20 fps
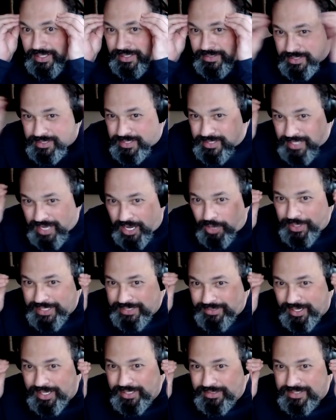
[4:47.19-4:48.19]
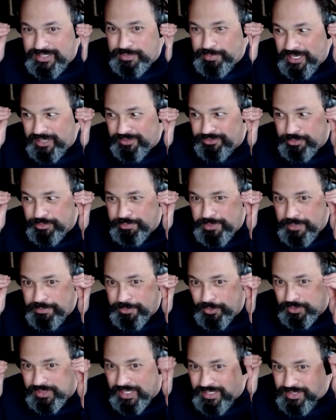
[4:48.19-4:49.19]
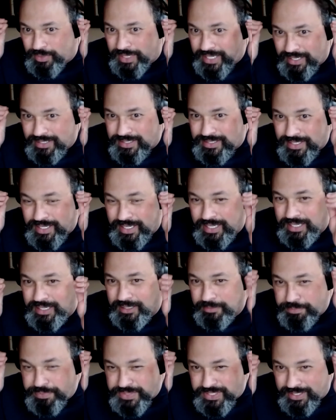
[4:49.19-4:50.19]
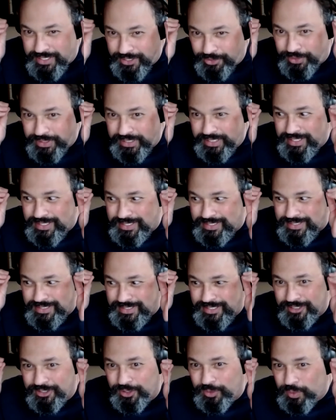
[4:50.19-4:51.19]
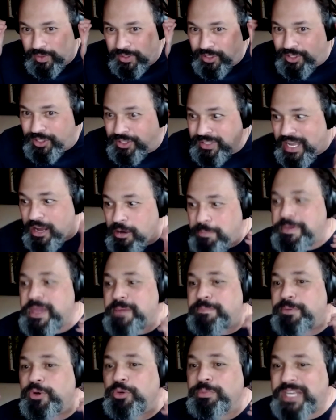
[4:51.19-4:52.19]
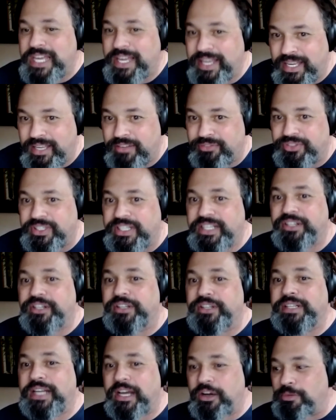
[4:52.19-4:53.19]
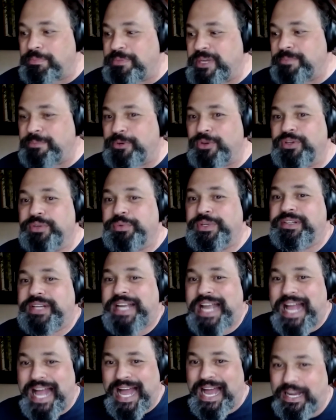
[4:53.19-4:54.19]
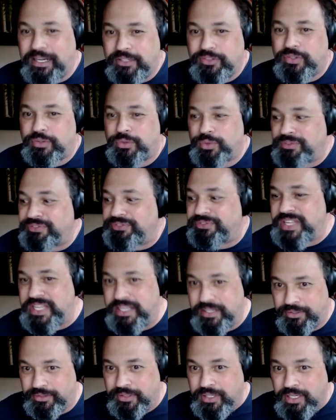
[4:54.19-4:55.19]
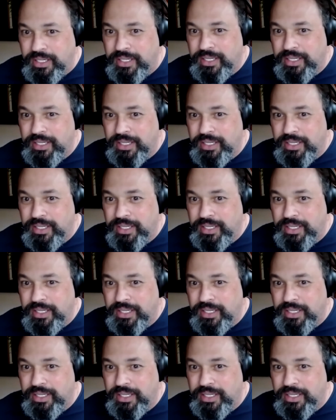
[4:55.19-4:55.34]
This is how I tie this back for people. That's why I say security is, learn how people behave, learn how people react to fear.